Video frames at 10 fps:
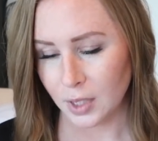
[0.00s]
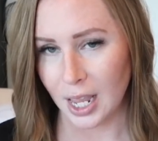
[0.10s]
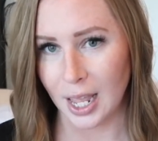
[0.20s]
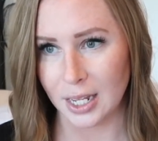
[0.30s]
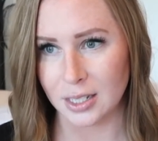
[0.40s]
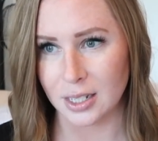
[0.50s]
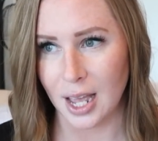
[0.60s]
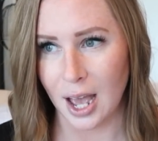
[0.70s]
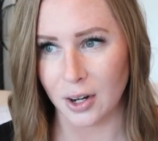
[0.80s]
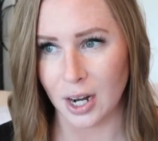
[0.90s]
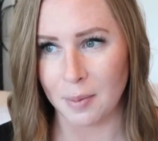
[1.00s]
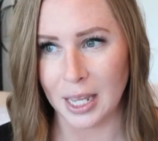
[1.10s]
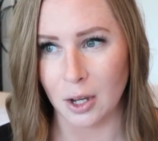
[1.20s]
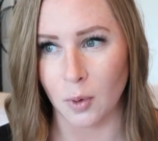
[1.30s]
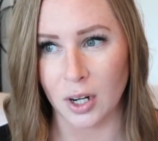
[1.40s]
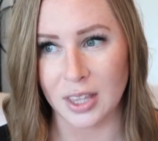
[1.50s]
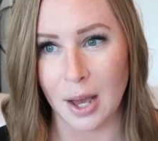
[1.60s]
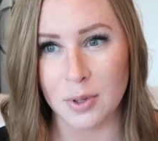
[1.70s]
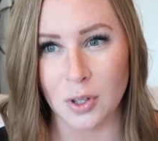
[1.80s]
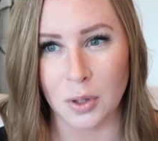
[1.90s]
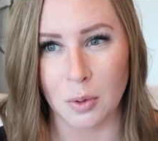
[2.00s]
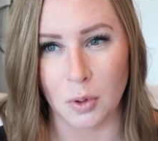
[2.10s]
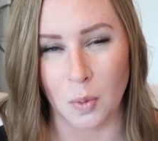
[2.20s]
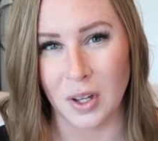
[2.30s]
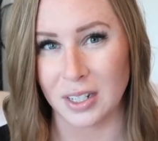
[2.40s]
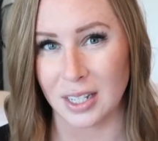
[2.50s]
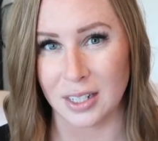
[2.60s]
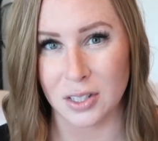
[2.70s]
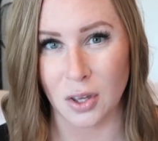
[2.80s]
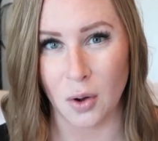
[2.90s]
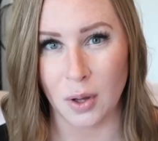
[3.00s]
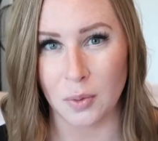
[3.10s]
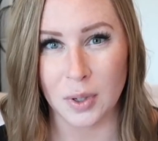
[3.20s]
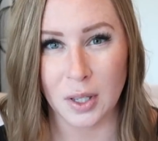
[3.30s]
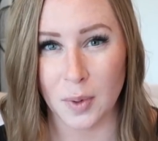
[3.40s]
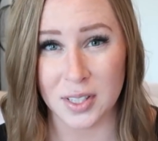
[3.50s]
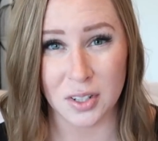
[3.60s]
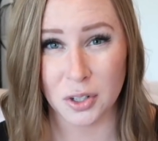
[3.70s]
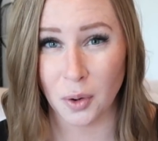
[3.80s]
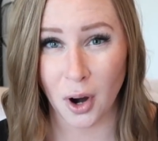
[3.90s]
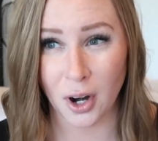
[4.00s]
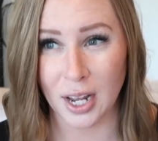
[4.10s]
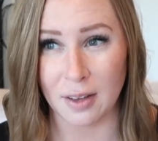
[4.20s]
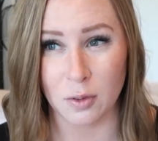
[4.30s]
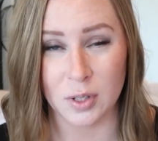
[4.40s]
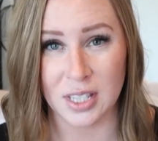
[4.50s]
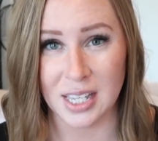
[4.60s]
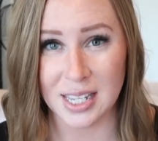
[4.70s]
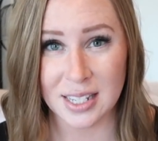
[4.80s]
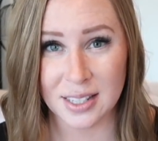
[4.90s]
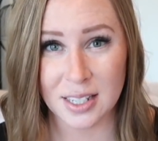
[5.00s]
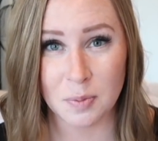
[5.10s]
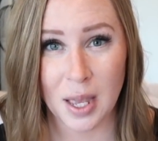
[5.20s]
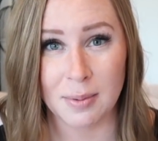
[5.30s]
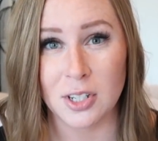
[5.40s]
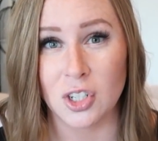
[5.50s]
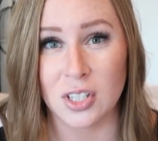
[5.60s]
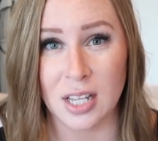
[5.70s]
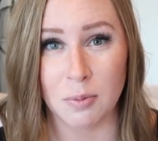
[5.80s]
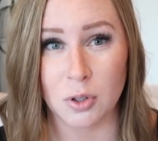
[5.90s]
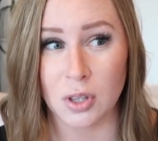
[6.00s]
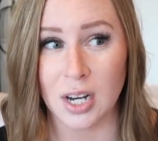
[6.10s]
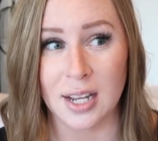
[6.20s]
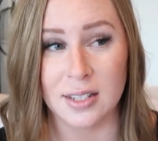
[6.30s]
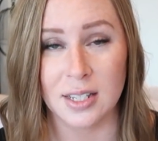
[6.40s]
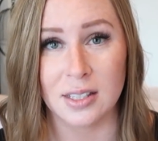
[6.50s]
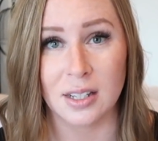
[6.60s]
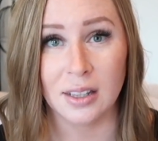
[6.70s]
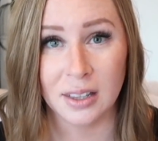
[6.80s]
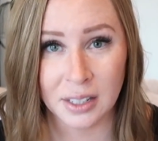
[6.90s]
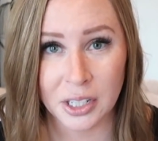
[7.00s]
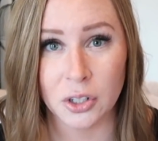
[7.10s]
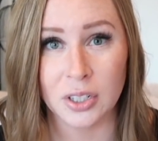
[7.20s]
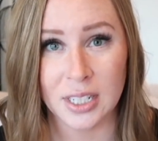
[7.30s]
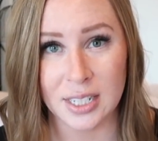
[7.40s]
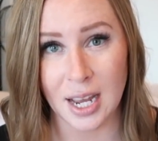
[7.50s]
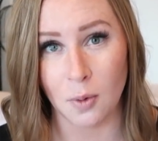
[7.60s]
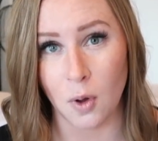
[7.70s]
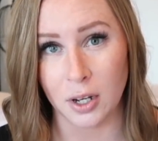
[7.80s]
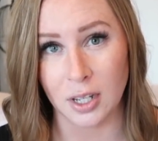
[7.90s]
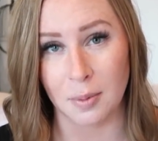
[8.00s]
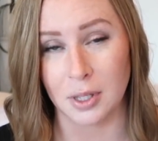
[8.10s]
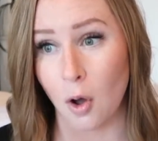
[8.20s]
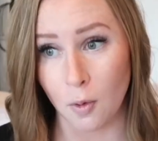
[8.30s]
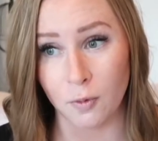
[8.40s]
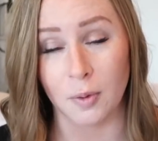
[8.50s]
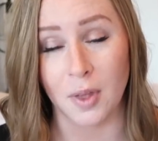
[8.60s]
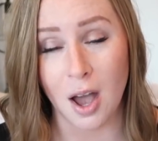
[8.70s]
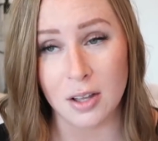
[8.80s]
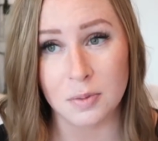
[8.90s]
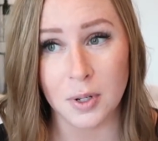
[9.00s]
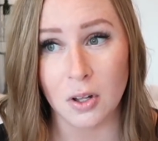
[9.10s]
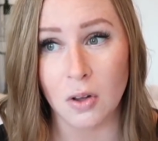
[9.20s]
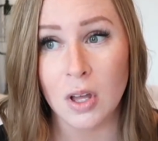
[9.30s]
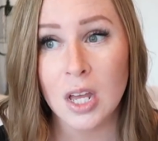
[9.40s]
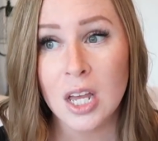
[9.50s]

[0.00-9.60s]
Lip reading: And how did I make it work? That was only with one kid, so it really wasn't too hard. Ava was the easiest baby. She slept through the night since literally day one coming home from the hospital.